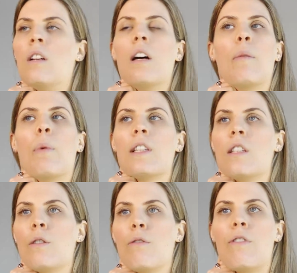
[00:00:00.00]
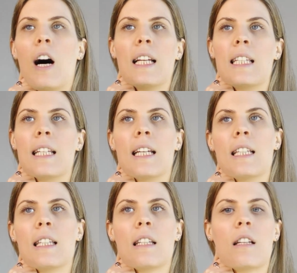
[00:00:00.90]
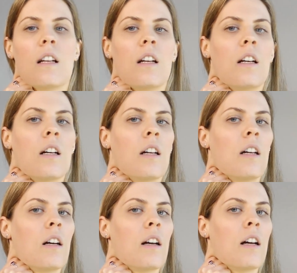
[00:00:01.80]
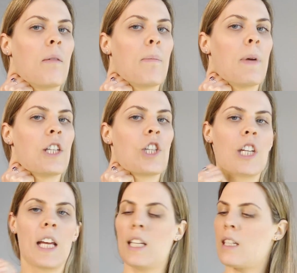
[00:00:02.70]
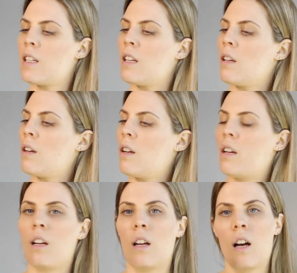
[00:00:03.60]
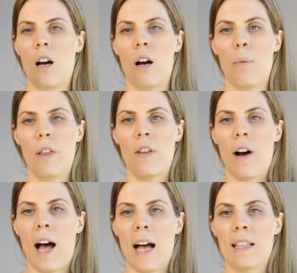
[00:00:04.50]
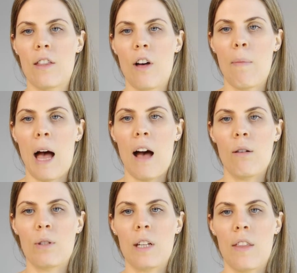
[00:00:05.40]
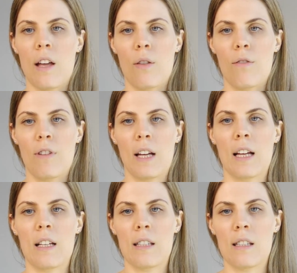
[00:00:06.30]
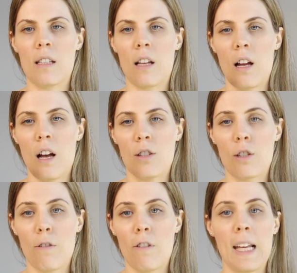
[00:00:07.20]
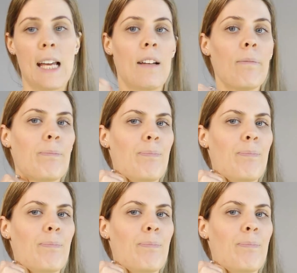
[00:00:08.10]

And once you find it, pinch it with your hand, thumb out and the other fingers softly in.